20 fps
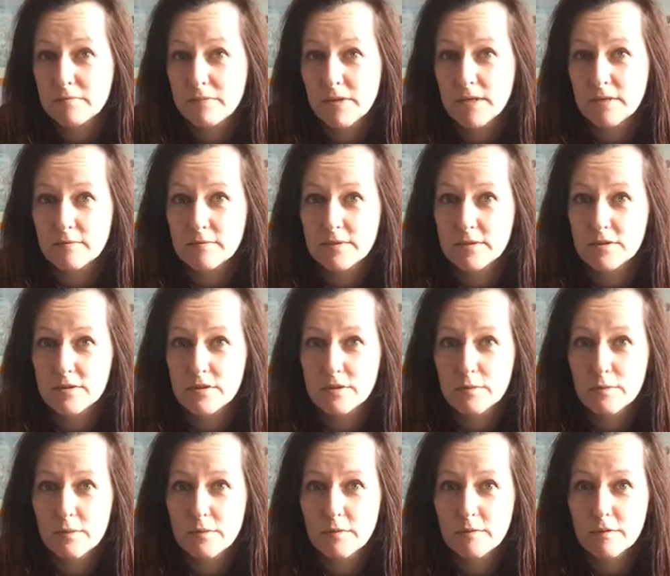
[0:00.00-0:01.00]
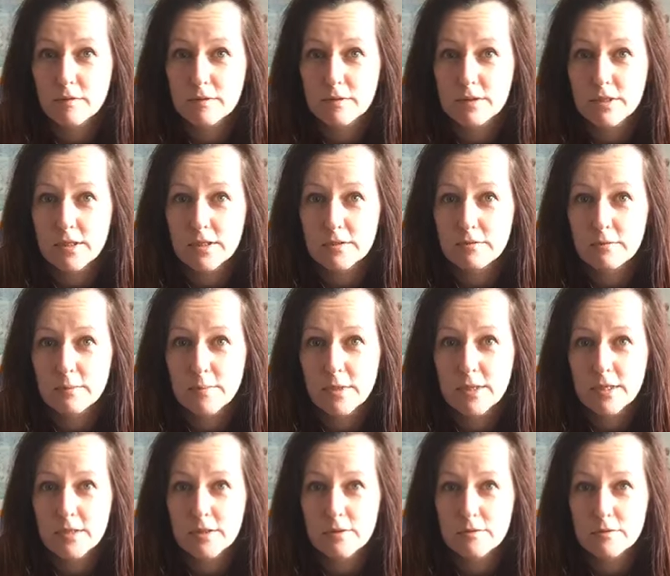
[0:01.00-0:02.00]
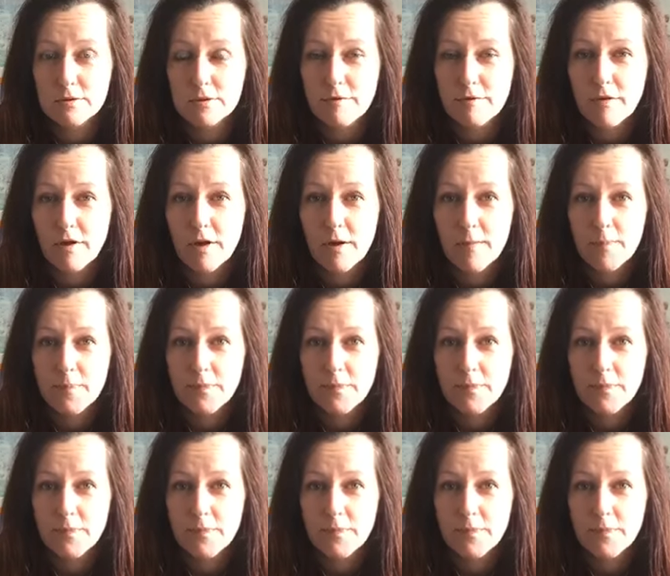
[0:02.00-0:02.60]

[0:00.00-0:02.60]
pain was just one of those things women had to suffer.